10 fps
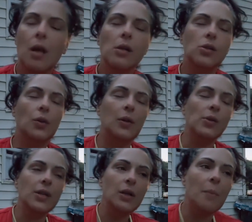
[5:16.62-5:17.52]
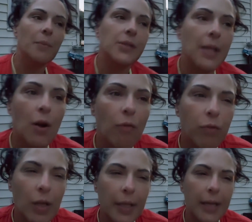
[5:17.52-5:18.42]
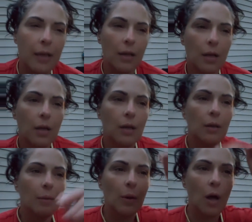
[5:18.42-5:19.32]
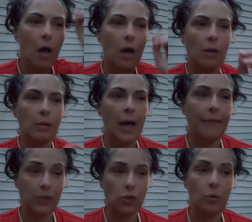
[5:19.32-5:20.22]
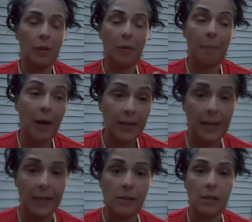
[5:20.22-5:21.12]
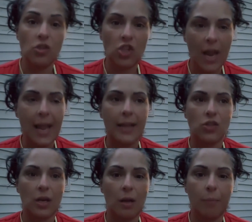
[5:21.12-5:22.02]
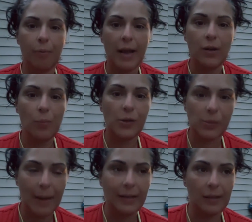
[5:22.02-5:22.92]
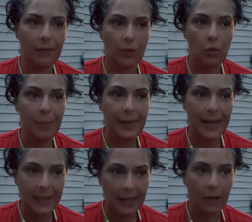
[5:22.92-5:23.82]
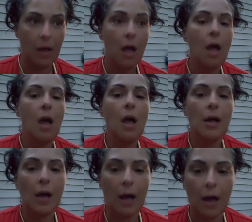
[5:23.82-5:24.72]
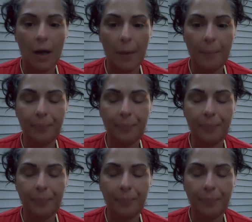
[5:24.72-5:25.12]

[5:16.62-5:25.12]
So those are numbers that are really have to do with abundance and change and a brand new perspective, a new beginning, a